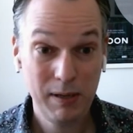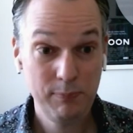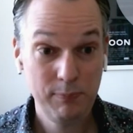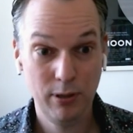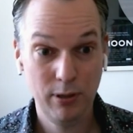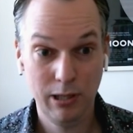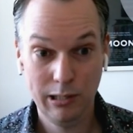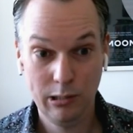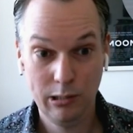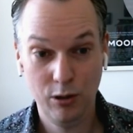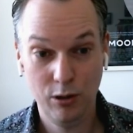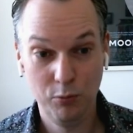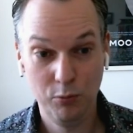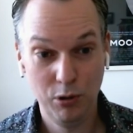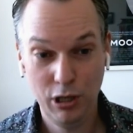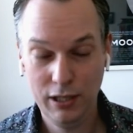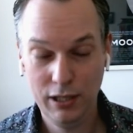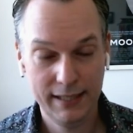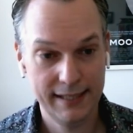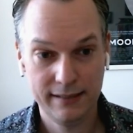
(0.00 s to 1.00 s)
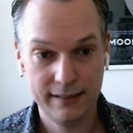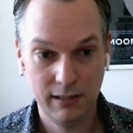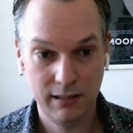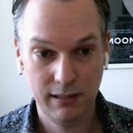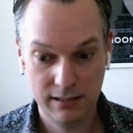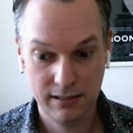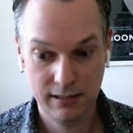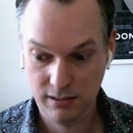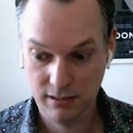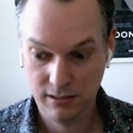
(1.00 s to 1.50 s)
we put a lot of work
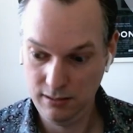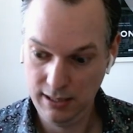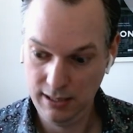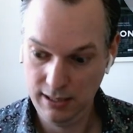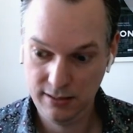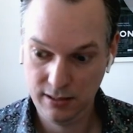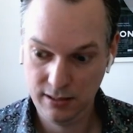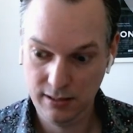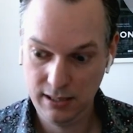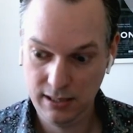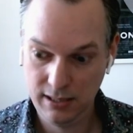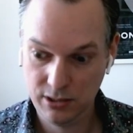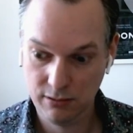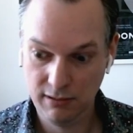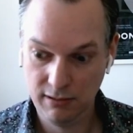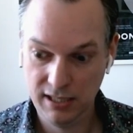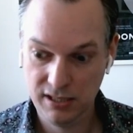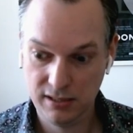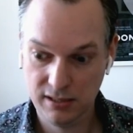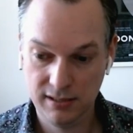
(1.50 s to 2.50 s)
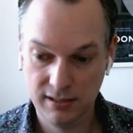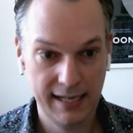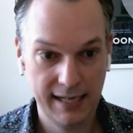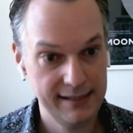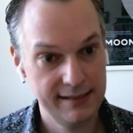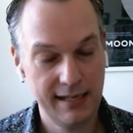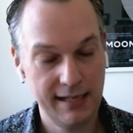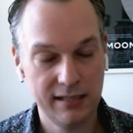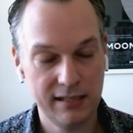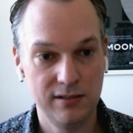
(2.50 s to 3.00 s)
into the integration
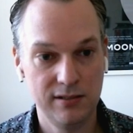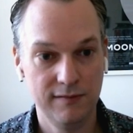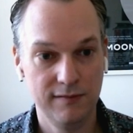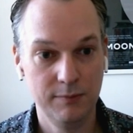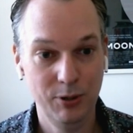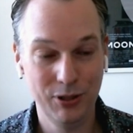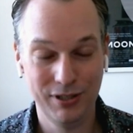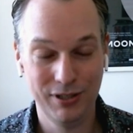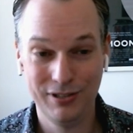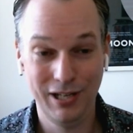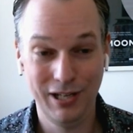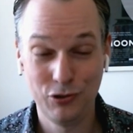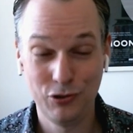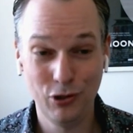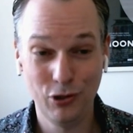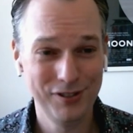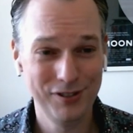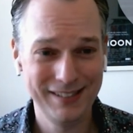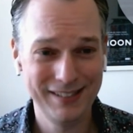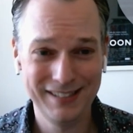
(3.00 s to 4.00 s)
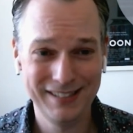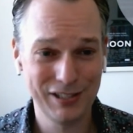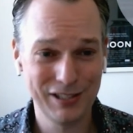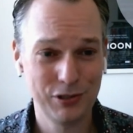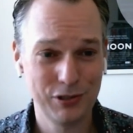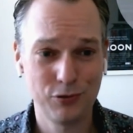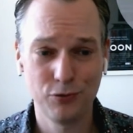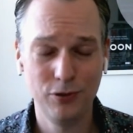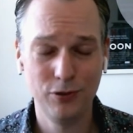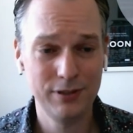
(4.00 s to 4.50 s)
test section of the book. And John did
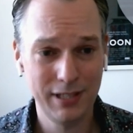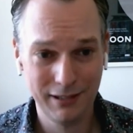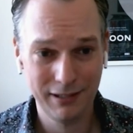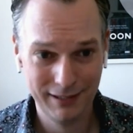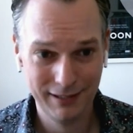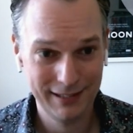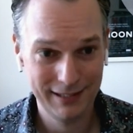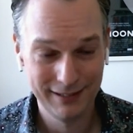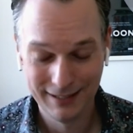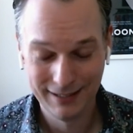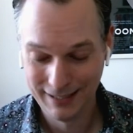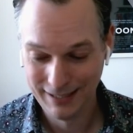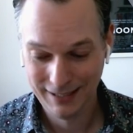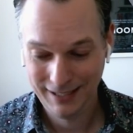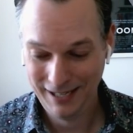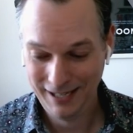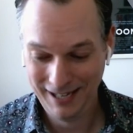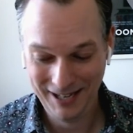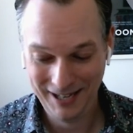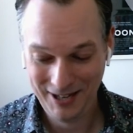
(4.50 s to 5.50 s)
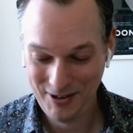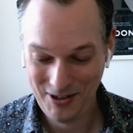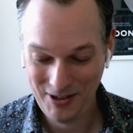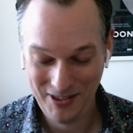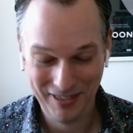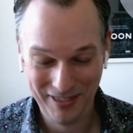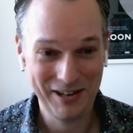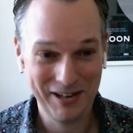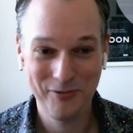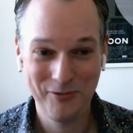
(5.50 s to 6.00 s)
this extraordinary
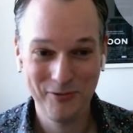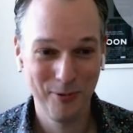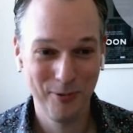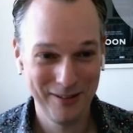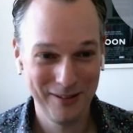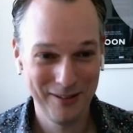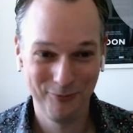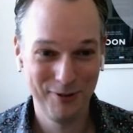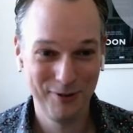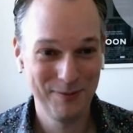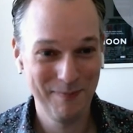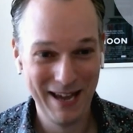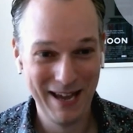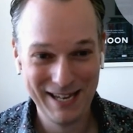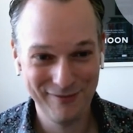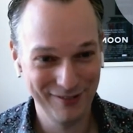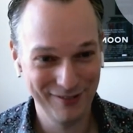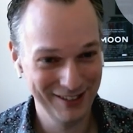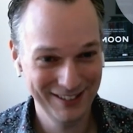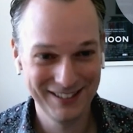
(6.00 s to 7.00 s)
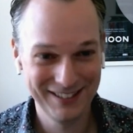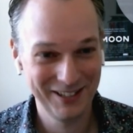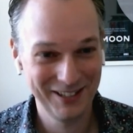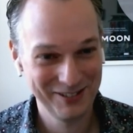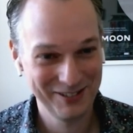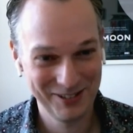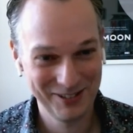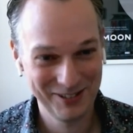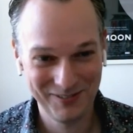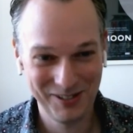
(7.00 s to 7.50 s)
thing with Maven,
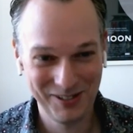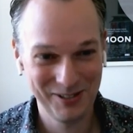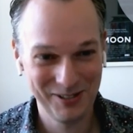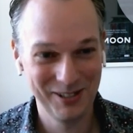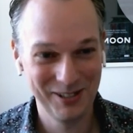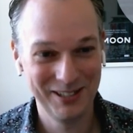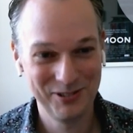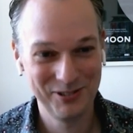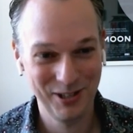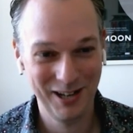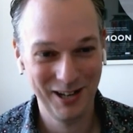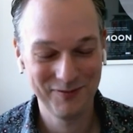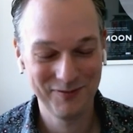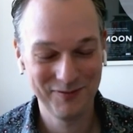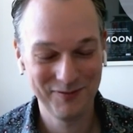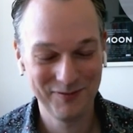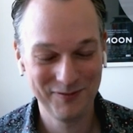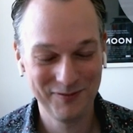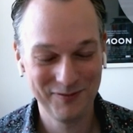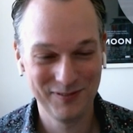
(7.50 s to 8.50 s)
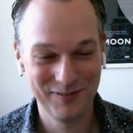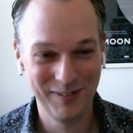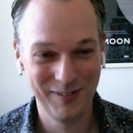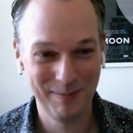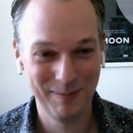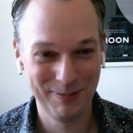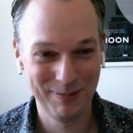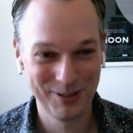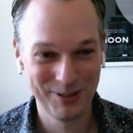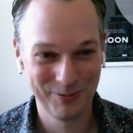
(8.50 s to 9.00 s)
and those of you that are Java developers will
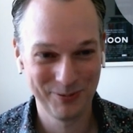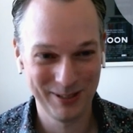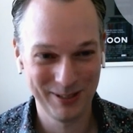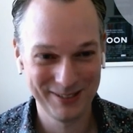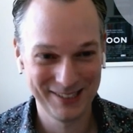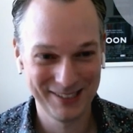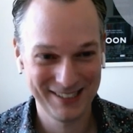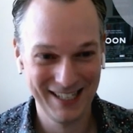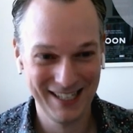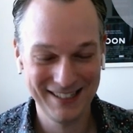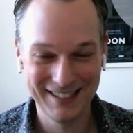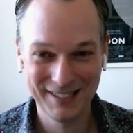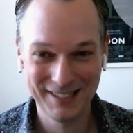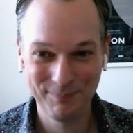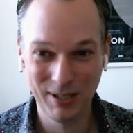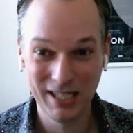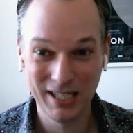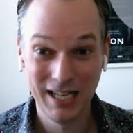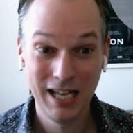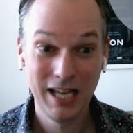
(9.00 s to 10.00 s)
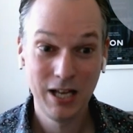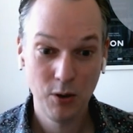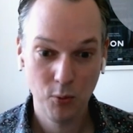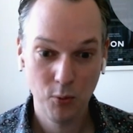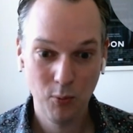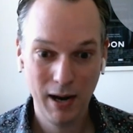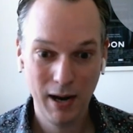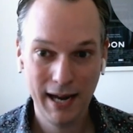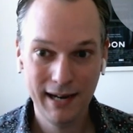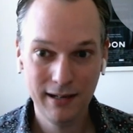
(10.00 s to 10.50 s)
understand this, but where
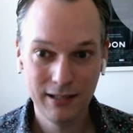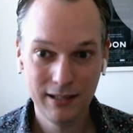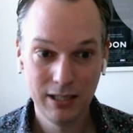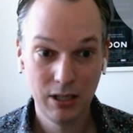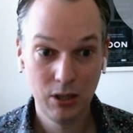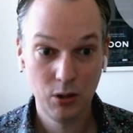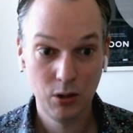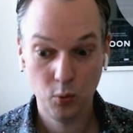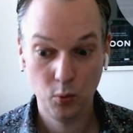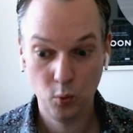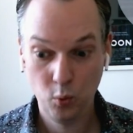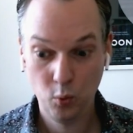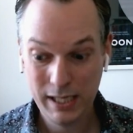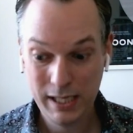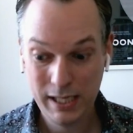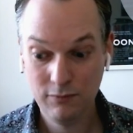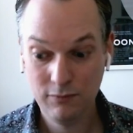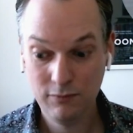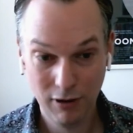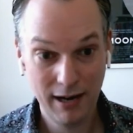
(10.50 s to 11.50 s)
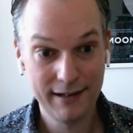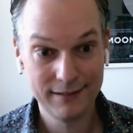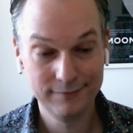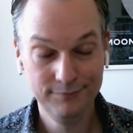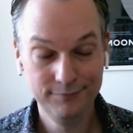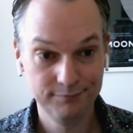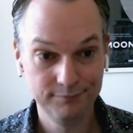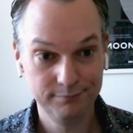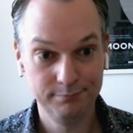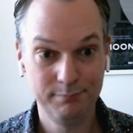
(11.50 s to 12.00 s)
we run
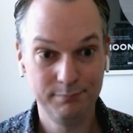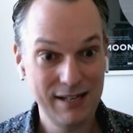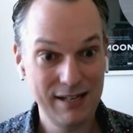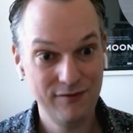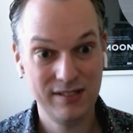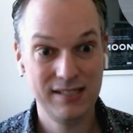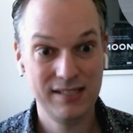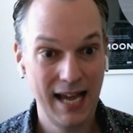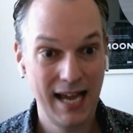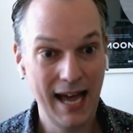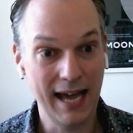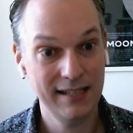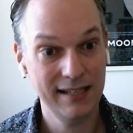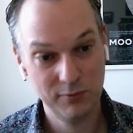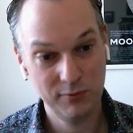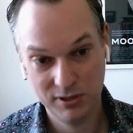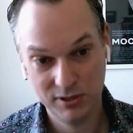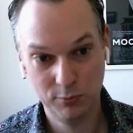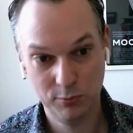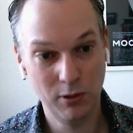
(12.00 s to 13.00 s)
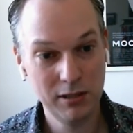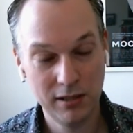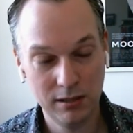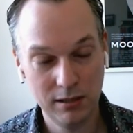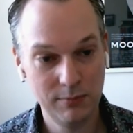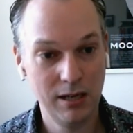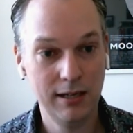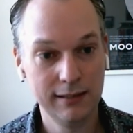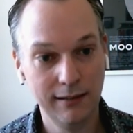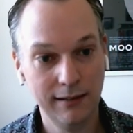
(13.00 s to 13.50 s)
Maven test, which is one command
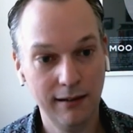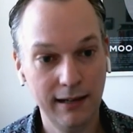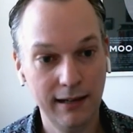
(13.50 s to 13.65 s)
line.